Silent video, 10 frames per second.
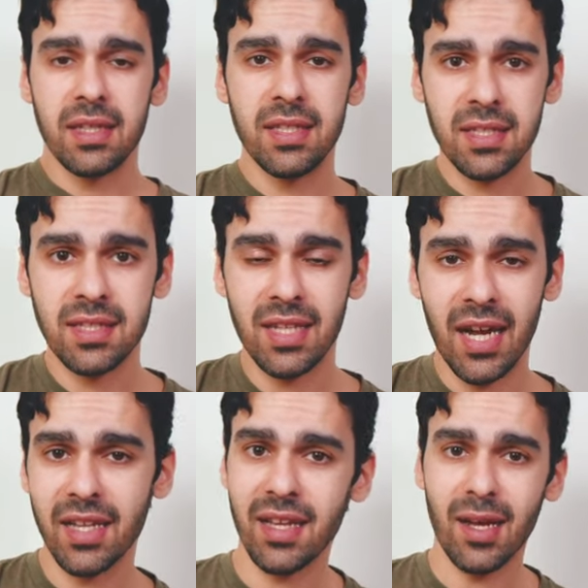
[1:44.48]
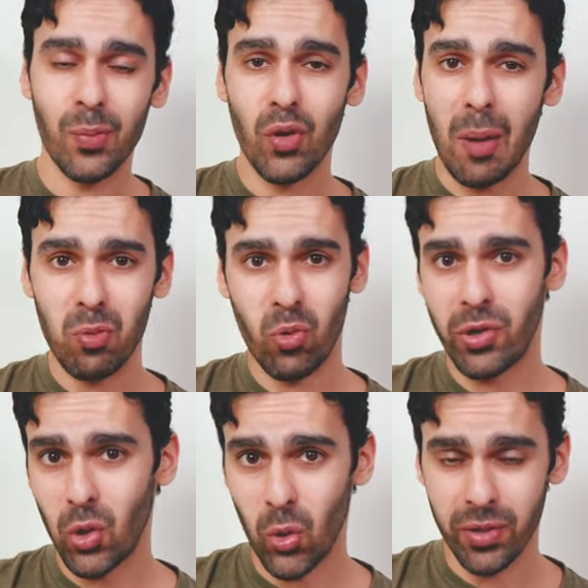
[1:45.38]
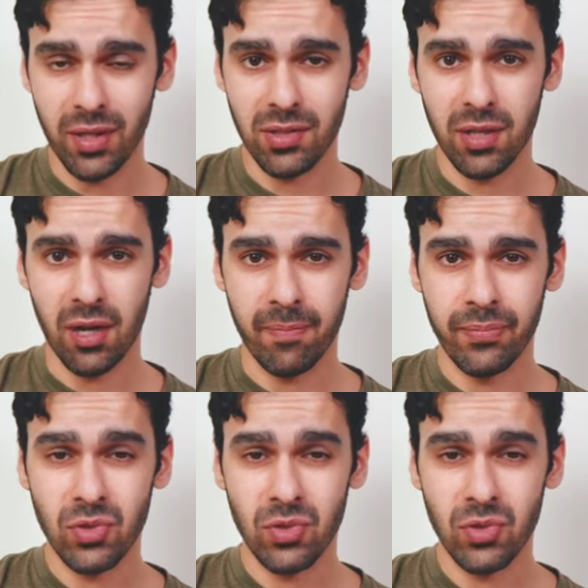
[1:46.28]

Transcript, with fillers: This is not a proper way to hold the guitar.